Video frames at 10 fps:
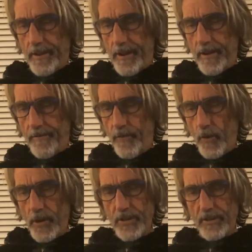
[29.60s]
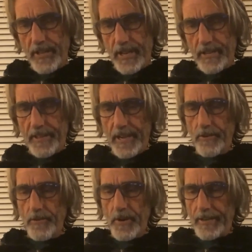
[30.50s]
Unfortunately, they
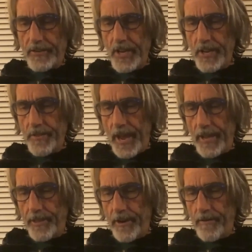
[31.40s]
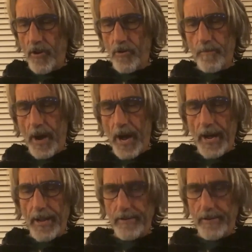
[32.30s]
do not see that their own
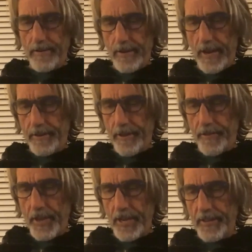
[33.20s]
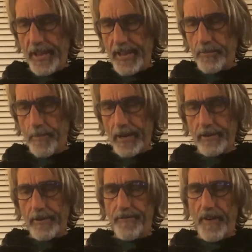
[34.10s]
mind and the thing they
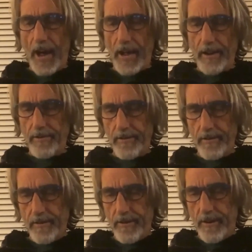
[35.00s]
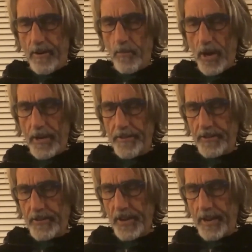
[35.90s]
expect to find are one and
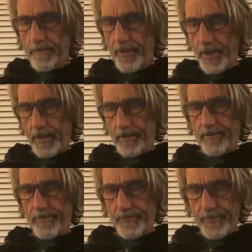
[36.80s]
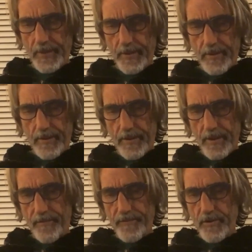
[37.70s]
the same thing.
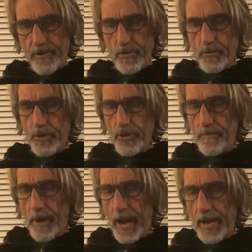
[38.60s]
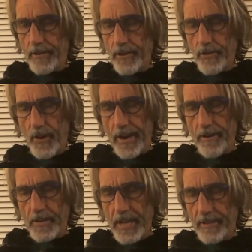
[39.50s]
If you use your mind to try
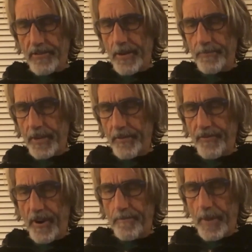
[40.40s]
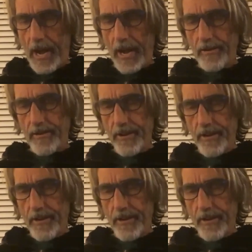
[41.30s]
to get something from mind,